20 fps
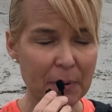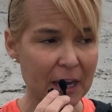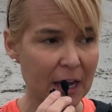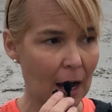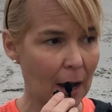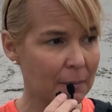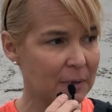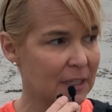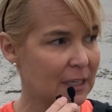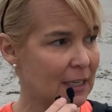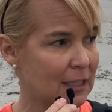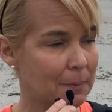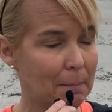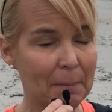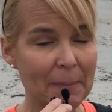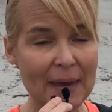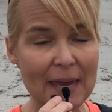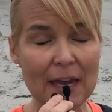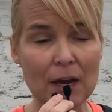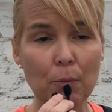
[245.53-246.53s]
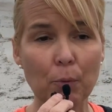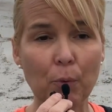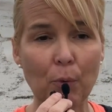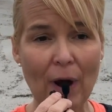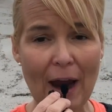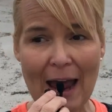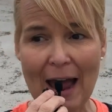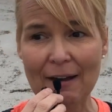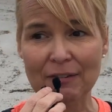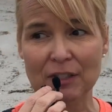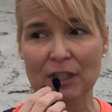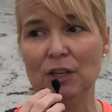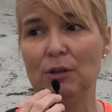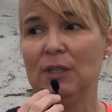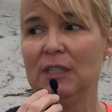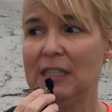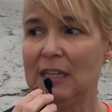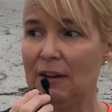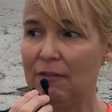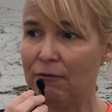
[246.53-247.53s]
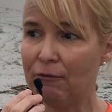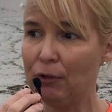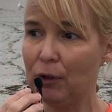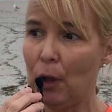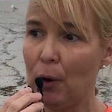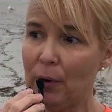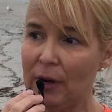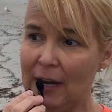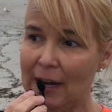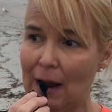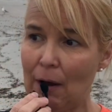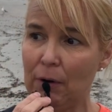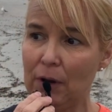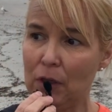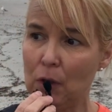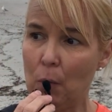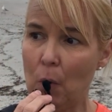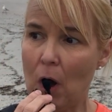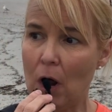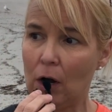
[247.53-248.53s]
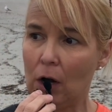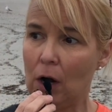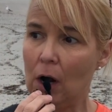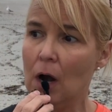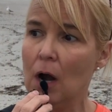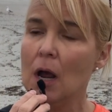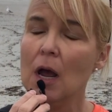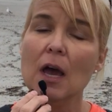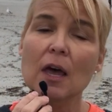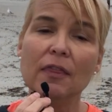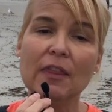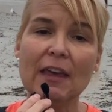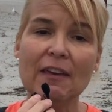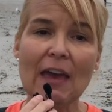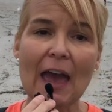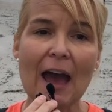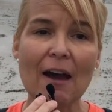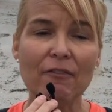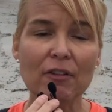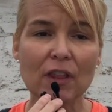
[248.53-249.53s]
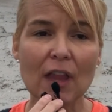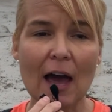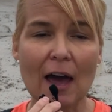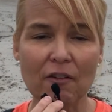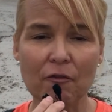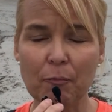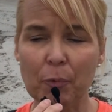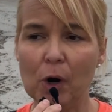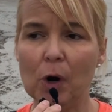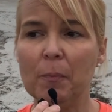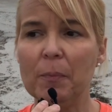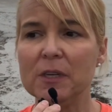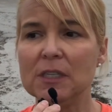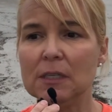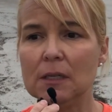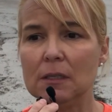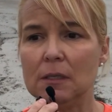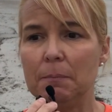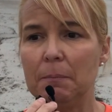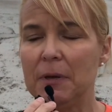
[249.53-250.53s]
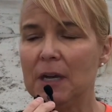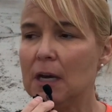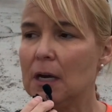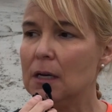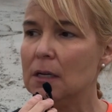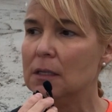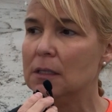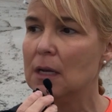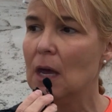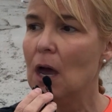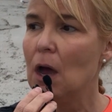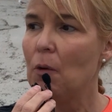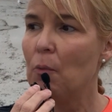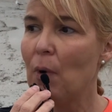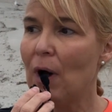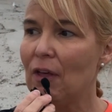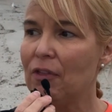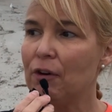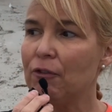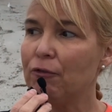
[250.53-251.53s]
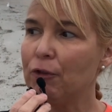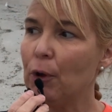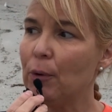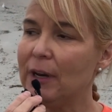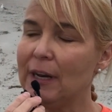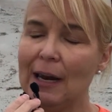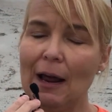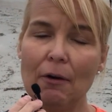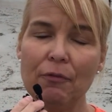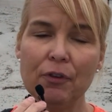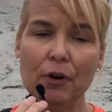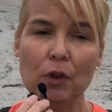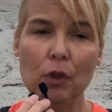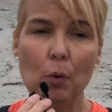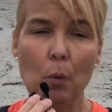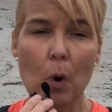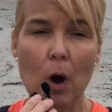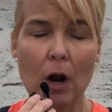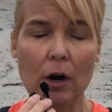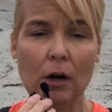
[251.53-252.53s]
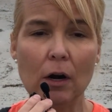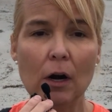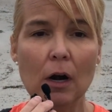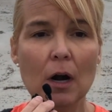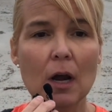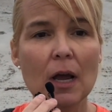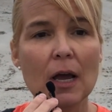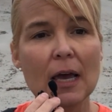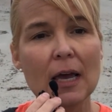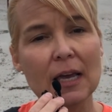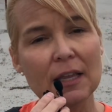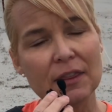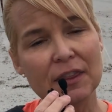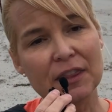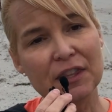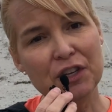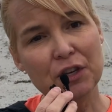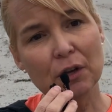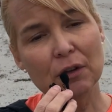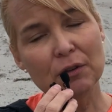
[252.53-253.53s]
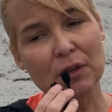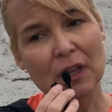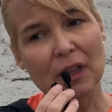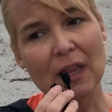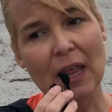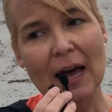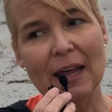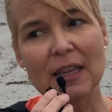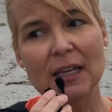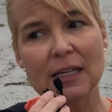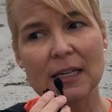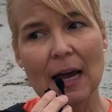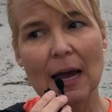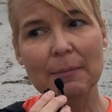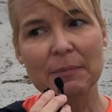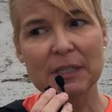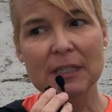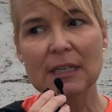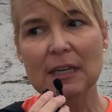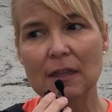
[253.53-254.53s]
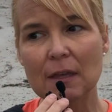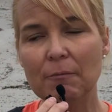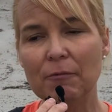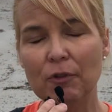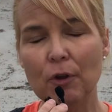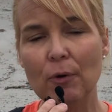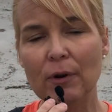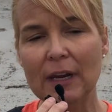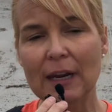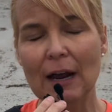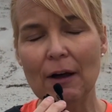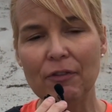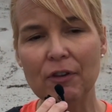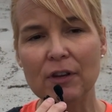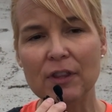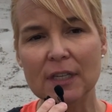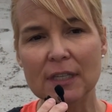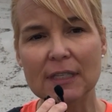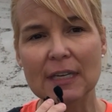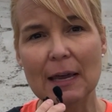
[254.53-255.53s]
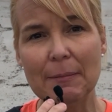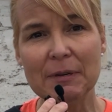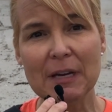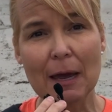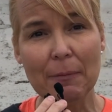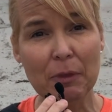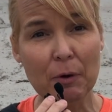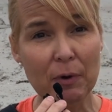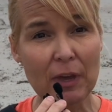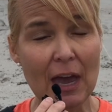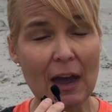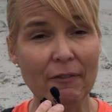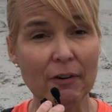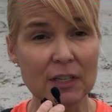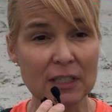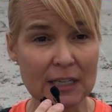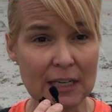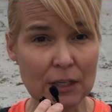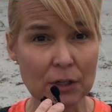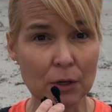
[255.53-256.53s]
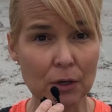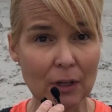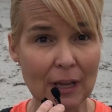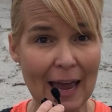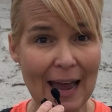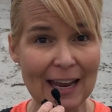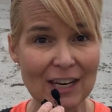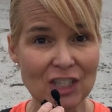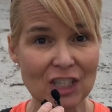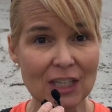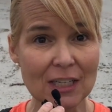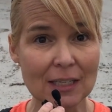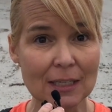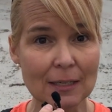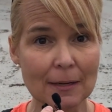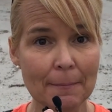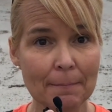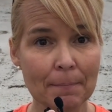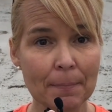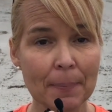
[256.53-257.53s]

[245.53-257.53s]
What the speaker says: becomes these big rafts that you see floating out in the water. They have a lot of purposes because while they're floating out there in the water, you'll a lot of the time see them floating out there at the same time that we have our sea turtle hatches.